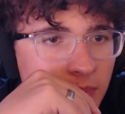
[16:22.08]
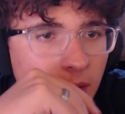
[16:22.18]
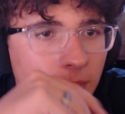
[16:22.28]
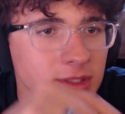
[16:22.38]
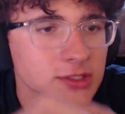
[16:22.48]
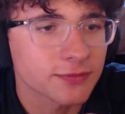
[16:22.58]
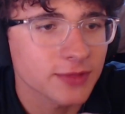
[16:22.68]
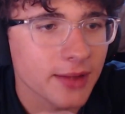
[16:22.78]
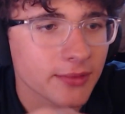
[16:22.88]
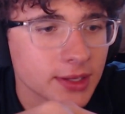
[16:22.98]
No, but these are
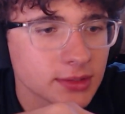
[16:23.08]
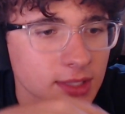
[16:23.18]
flat rate.